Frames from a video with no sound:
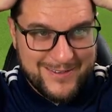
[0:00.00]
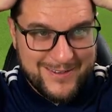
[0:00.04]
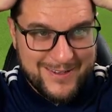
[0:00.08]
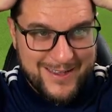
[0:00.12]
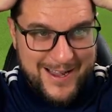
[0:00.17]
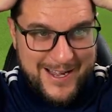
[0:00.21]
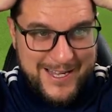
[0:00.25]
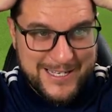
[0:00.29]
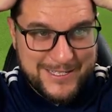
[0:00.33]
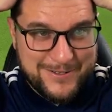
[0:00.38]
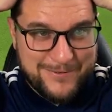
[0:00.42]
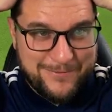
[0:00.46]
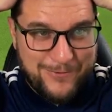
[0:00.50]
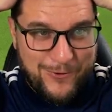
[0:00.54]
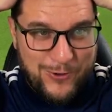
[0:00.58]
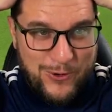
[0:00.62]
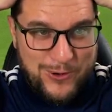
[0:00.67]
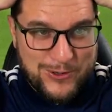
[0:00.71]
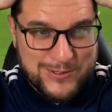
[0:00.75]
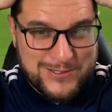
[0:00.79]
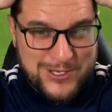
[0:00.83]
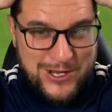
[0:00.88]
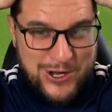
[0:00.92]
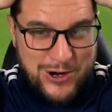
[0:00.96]
It's
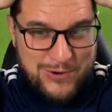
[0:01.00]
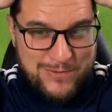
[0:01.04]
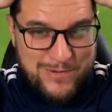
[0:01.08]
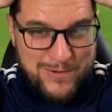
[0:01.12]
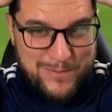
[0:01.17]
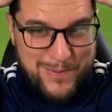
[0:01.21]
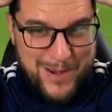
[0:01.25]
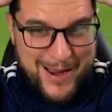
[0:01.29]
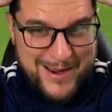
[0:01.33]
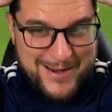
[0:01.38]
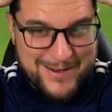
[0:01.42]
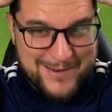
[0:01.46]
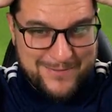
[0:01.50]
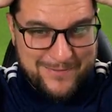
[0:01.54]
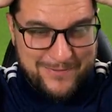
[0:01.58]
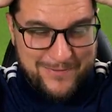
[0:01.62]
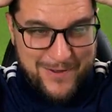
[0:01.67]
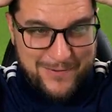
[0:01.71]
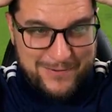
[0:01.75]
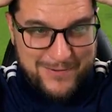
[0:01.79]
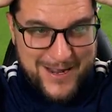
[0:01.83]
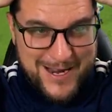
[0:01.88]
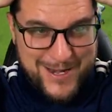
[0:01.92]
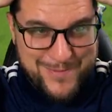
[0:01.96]
4-2 and we've played
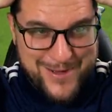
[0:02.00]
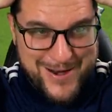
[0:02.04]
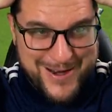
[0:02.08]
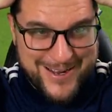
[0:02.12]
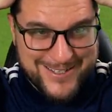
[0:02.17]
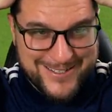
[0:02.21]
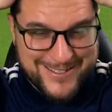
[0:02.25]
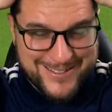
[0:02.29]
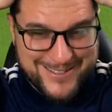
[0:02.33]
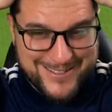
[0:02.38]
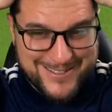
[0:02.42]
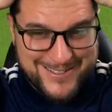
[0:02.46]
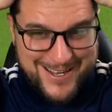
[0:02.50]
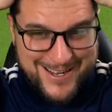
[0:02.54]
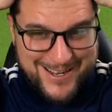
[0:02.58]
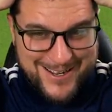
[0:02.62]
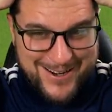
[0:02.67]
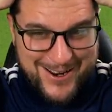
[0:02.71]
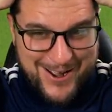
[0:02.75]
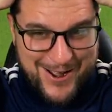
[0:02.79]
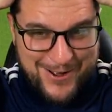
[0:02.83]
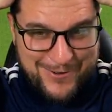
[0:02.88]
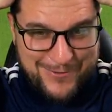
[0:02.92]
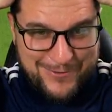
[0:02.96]
15 minutes in the
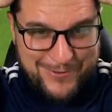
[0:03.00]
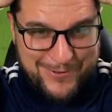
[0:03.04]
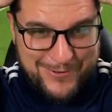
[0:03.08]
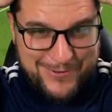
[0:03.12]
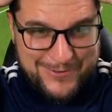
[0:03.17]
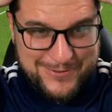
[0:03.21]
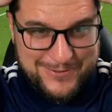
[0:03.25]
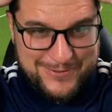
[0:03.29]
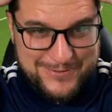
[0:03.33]
second half.